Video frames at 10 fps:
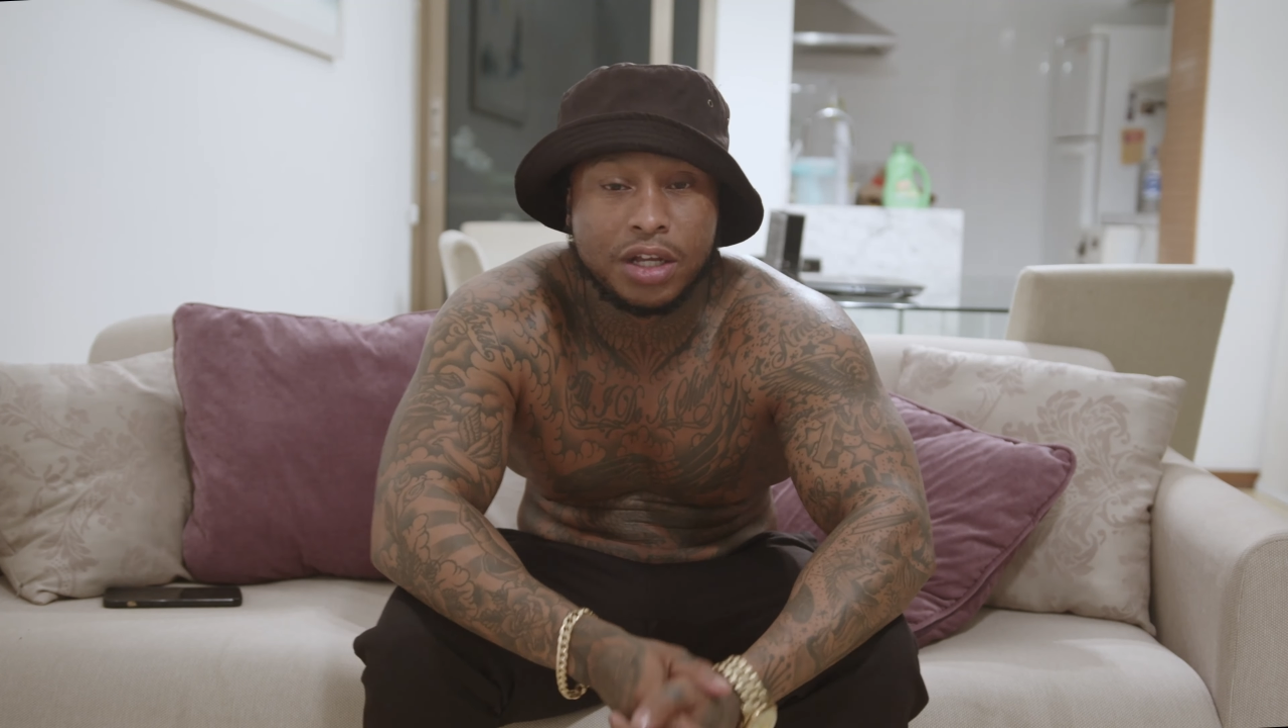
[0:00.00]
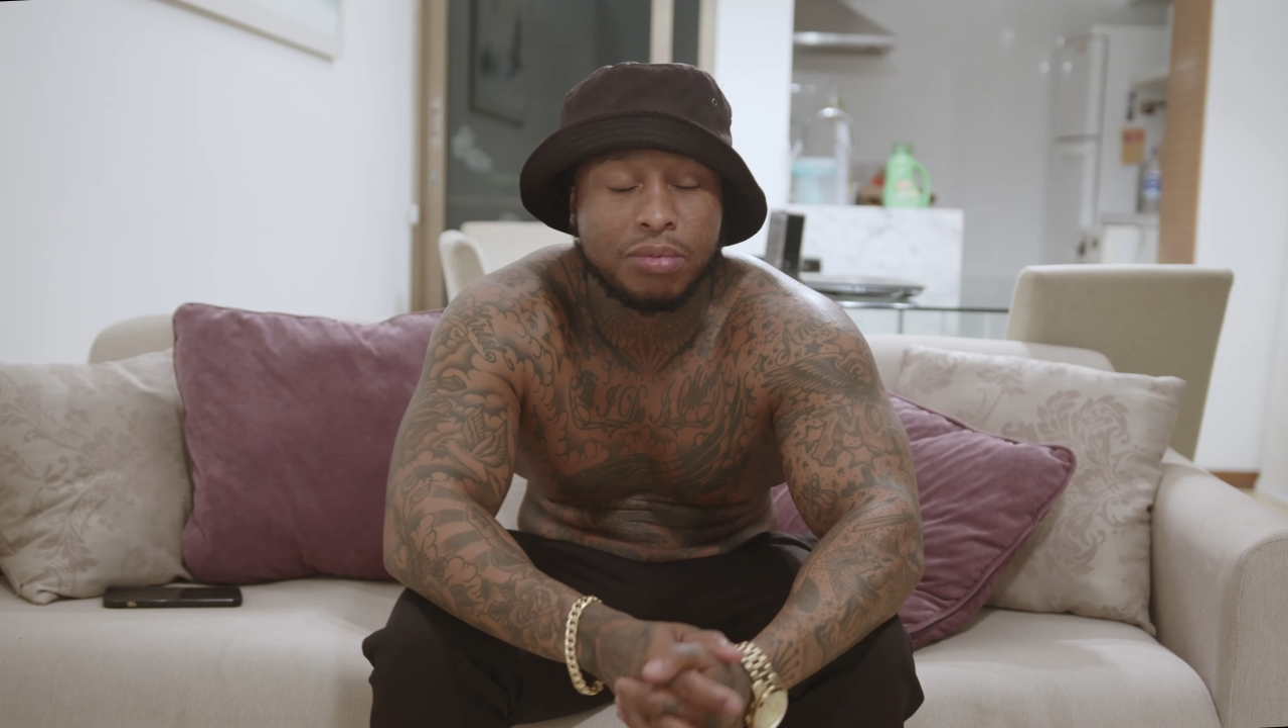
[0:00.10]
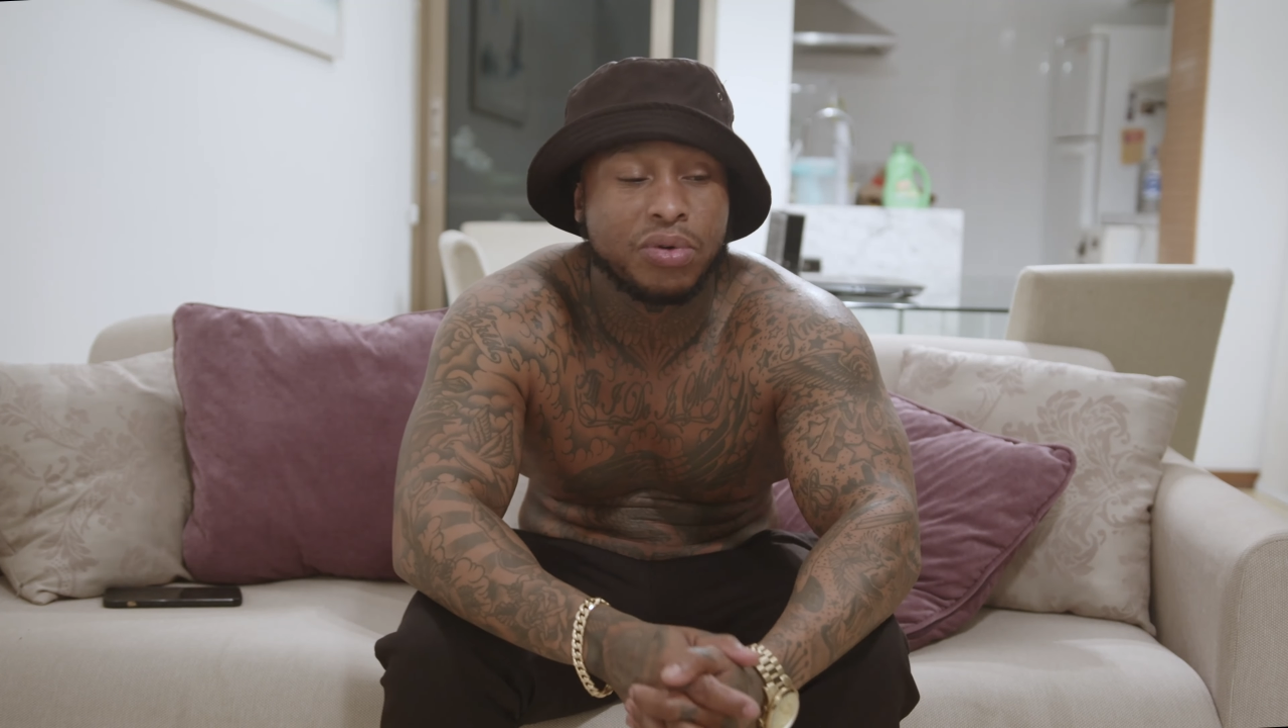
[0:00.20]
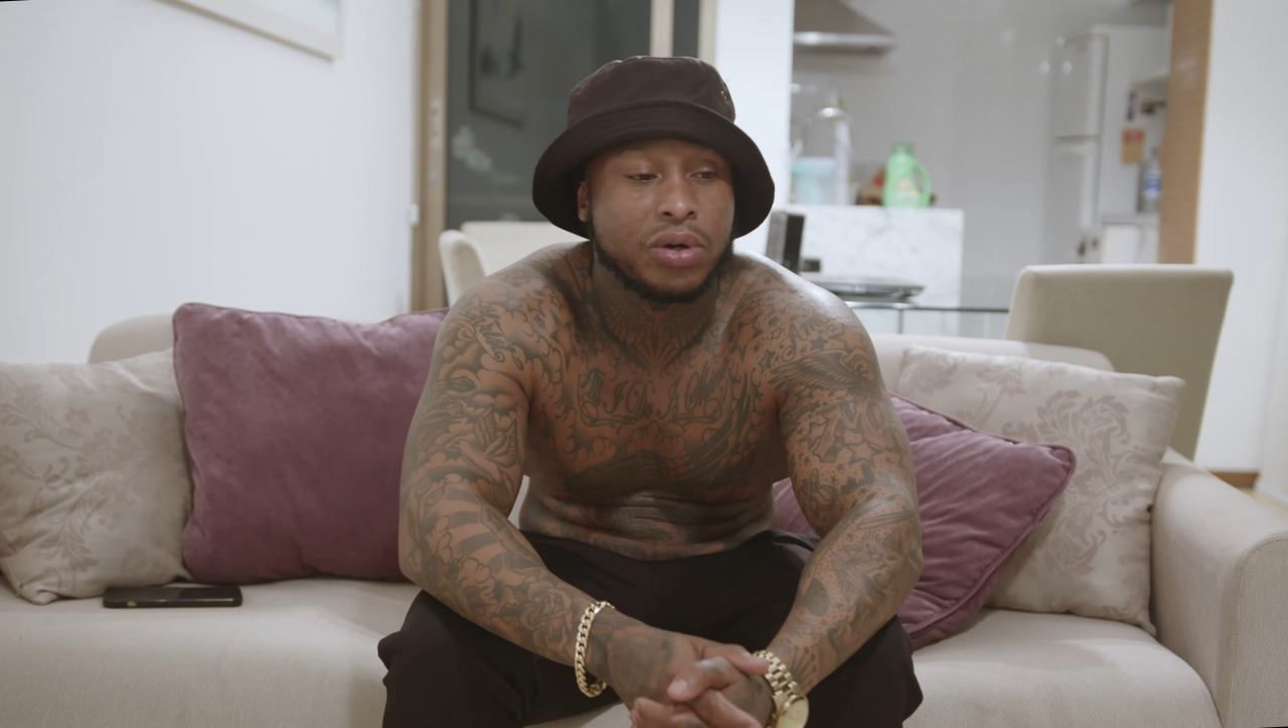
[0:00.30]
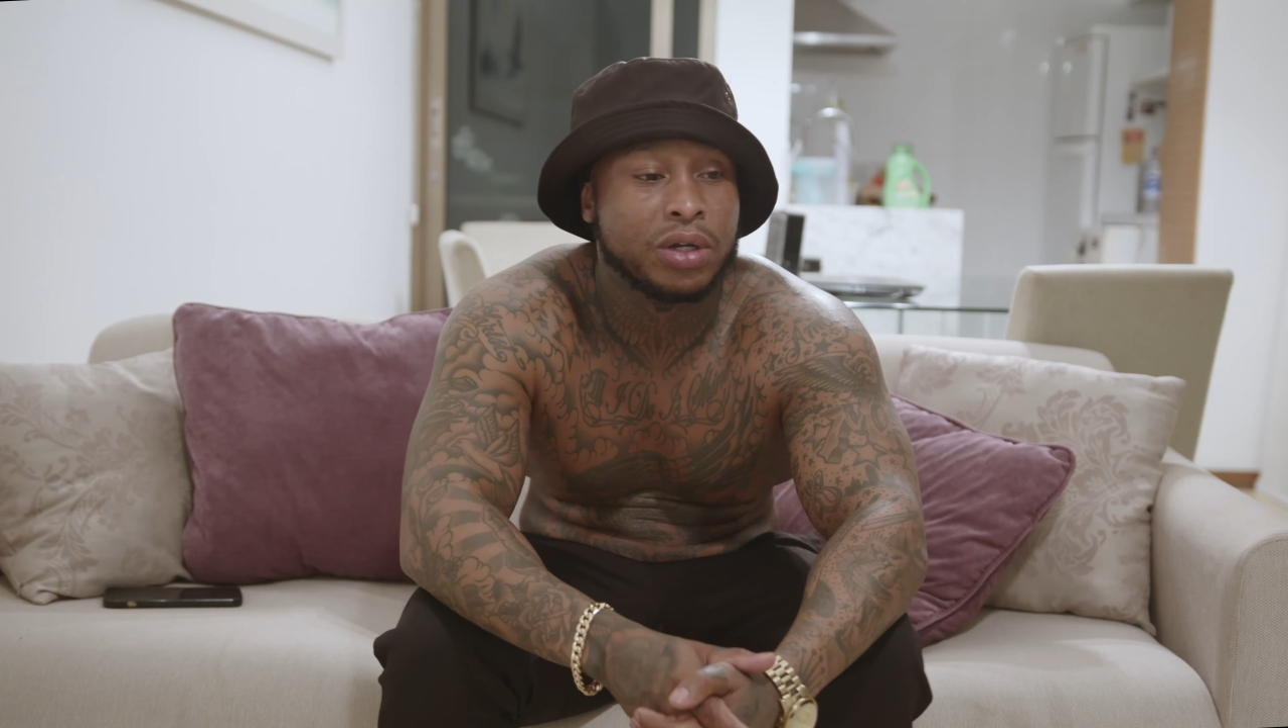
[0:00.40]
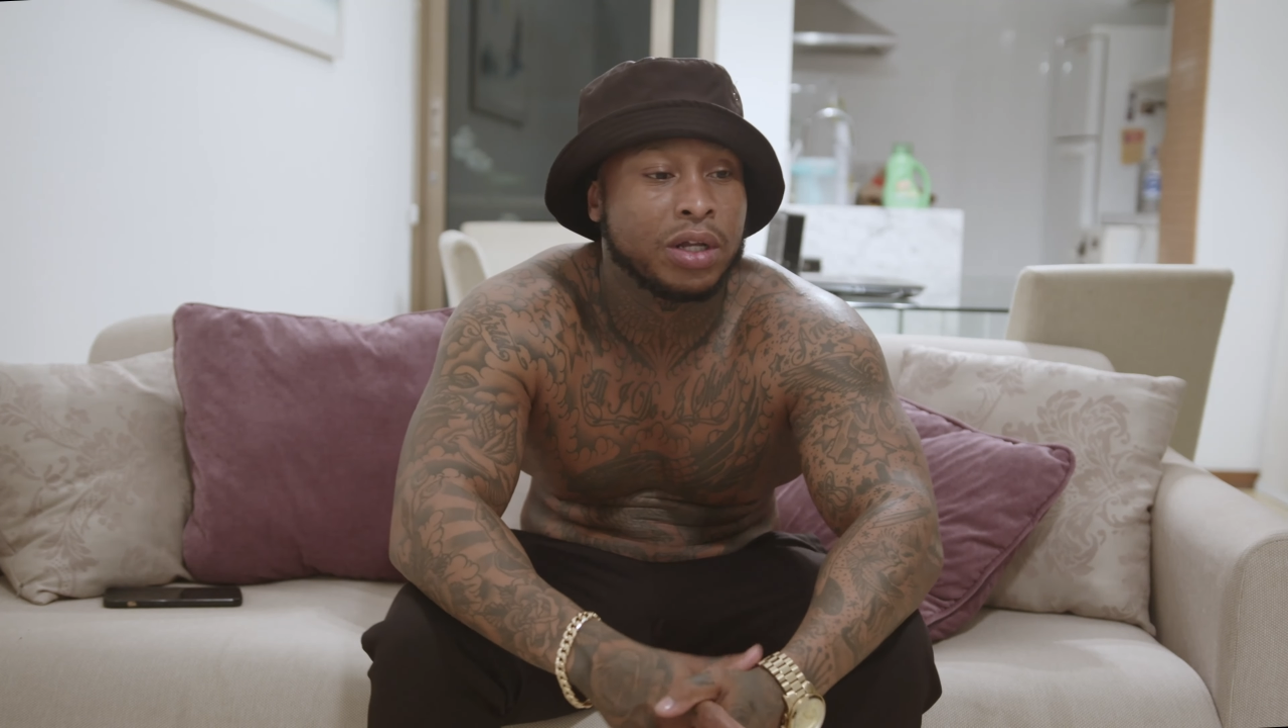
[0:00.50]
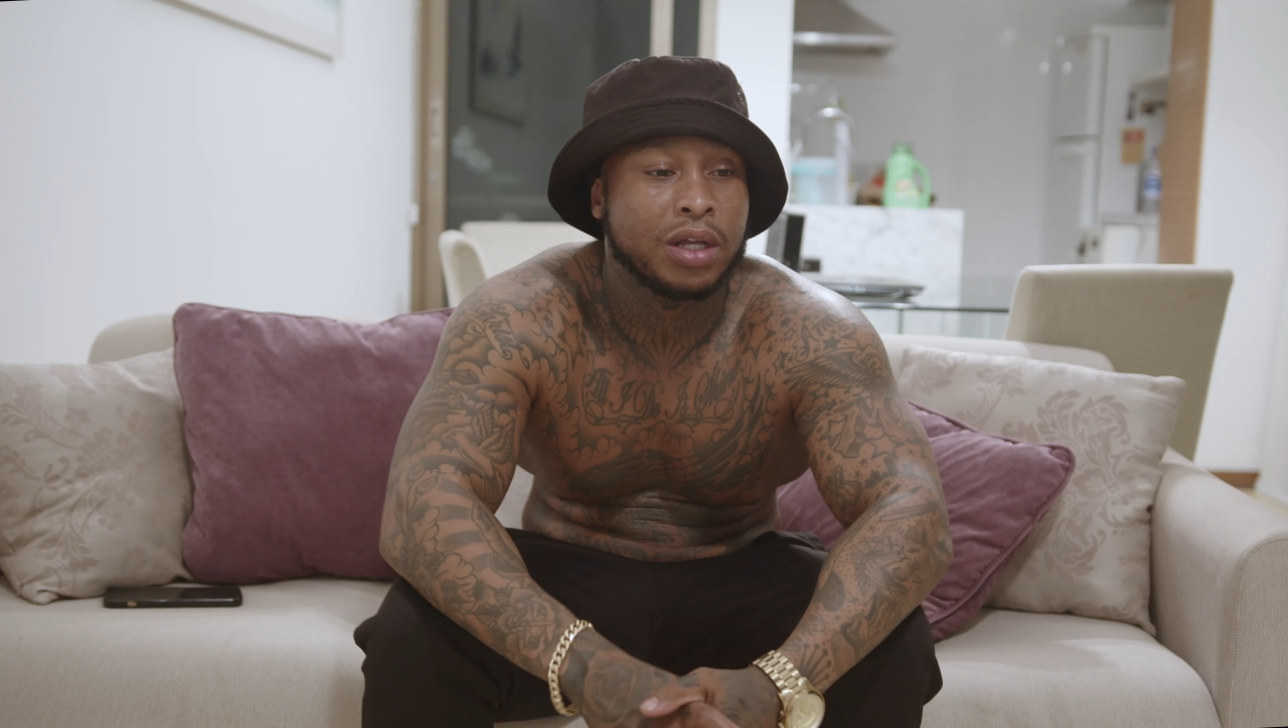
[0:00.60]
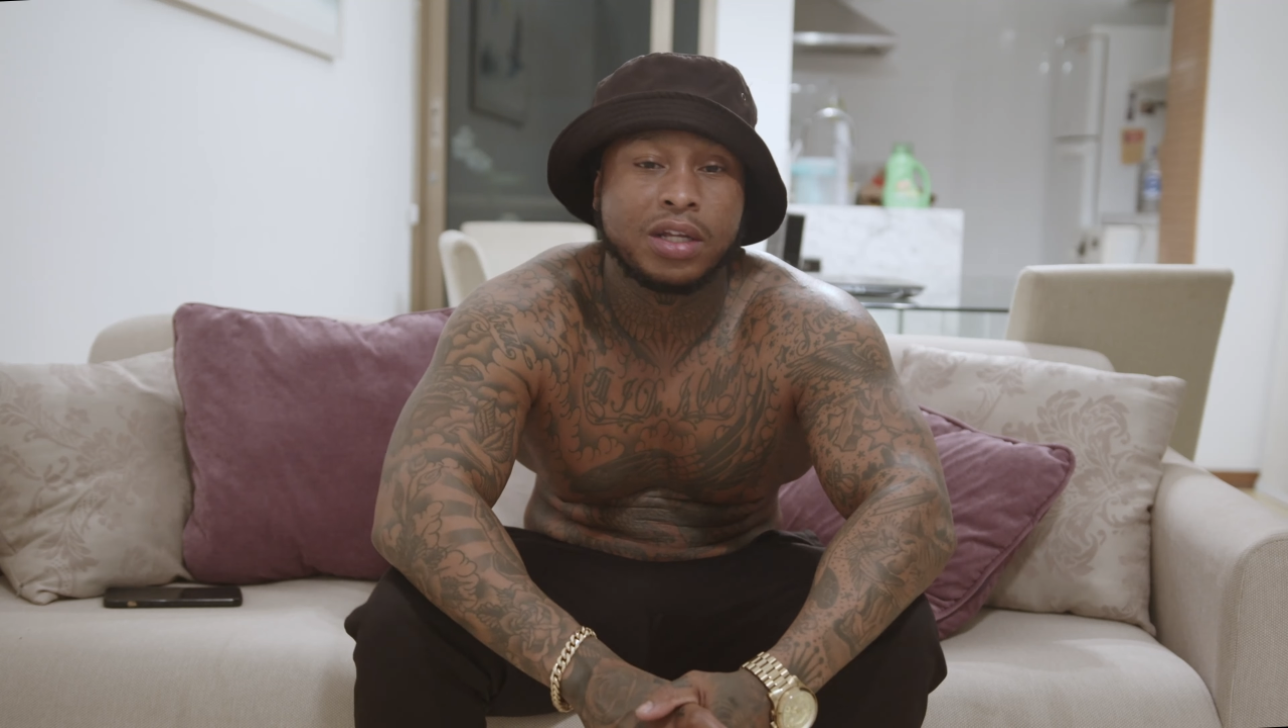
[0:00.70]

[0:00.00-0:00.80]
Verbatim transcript: the airport.